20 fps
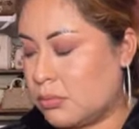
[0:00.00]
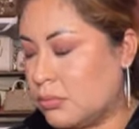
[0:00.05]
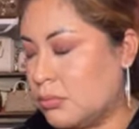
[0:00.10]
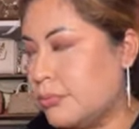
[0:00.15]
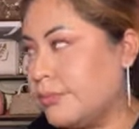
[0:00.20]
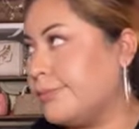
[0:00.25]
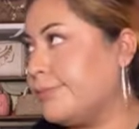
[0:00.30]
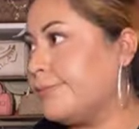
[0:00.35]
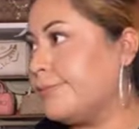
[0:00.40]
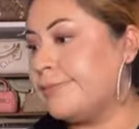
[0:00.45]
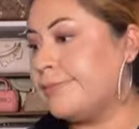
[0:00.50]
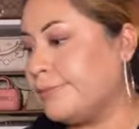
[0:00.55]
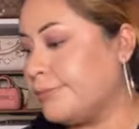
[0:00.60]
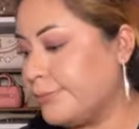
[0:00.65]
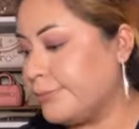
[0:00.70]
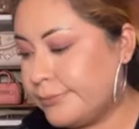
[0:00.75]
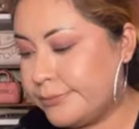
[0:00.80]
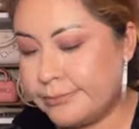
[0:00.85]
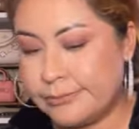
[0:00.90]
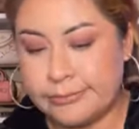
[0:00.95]

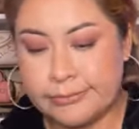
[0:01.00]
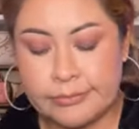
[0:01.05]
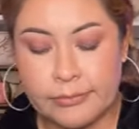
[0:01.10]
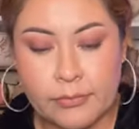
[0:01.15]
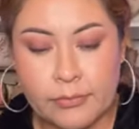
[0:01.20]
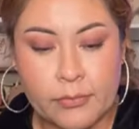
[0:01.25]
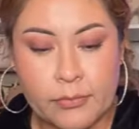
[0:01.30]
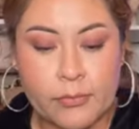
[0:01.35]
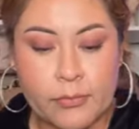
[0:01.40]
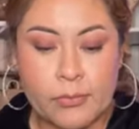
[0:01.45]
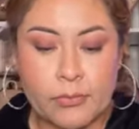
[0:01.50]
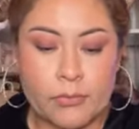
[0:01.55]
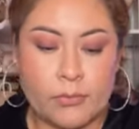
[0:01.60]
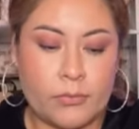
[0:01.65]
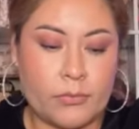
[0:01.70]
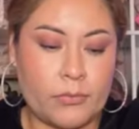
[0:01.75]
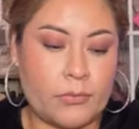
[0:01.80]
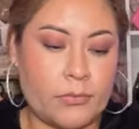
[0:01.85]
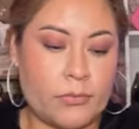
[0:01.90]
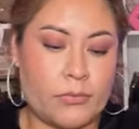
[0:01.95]

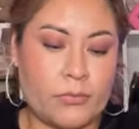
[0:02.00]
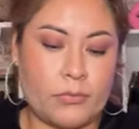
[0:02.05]
Nothing is said.